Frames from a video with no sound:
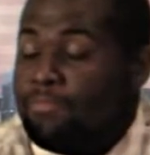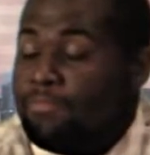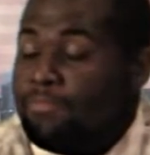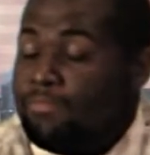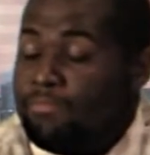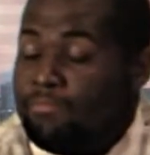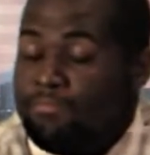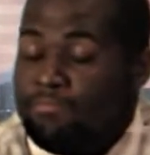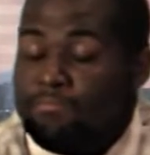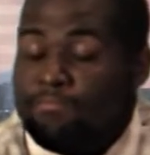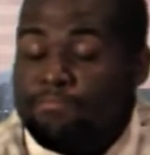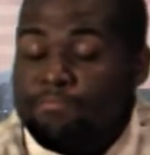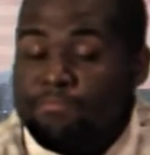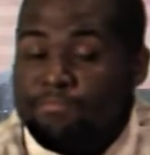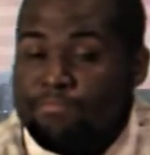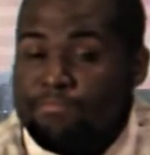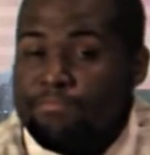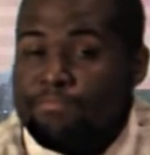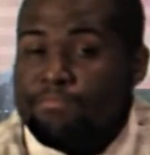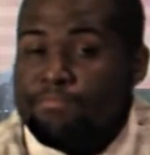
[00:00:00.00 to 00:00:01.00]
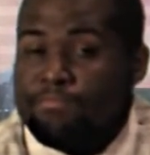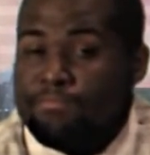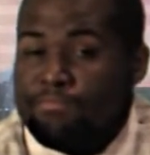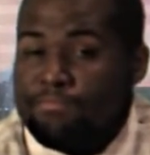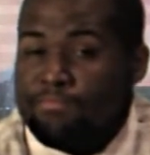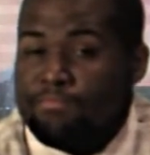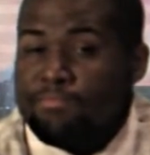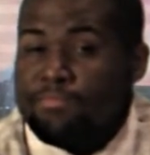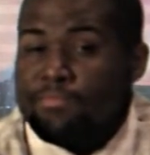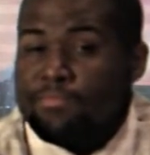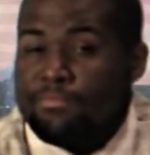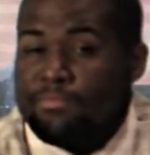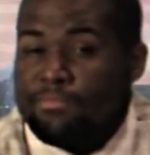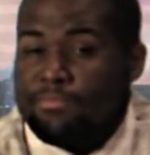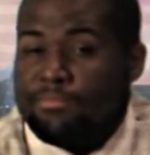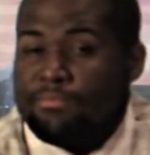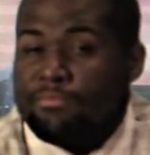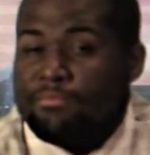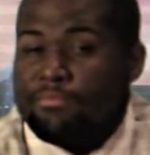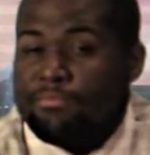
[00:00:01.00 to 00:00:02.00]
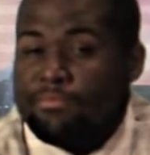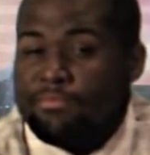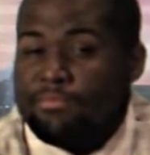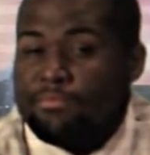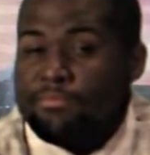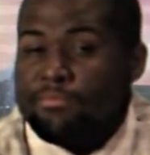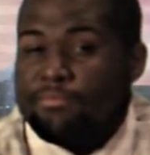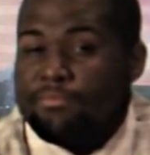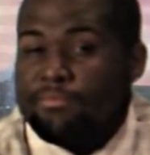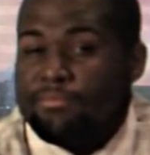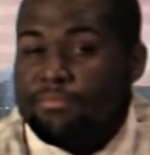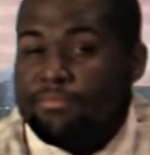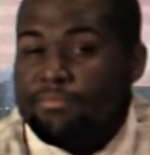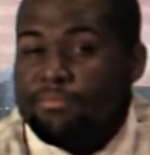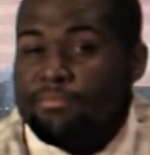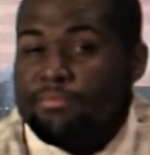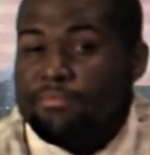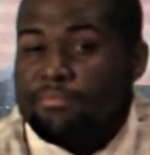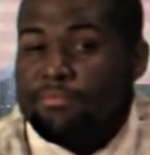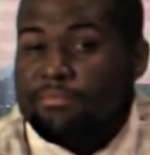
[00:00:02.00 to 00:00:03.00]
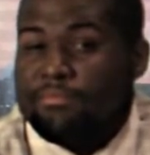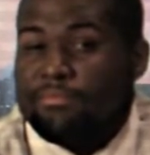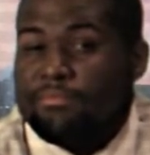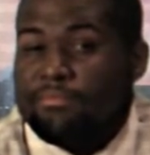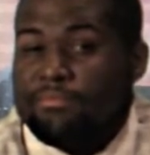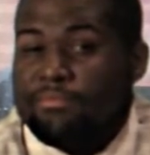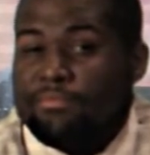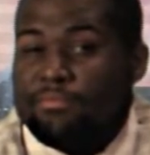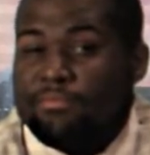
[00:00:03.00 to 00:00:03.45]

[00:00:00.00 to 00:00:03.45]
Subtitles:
(silent)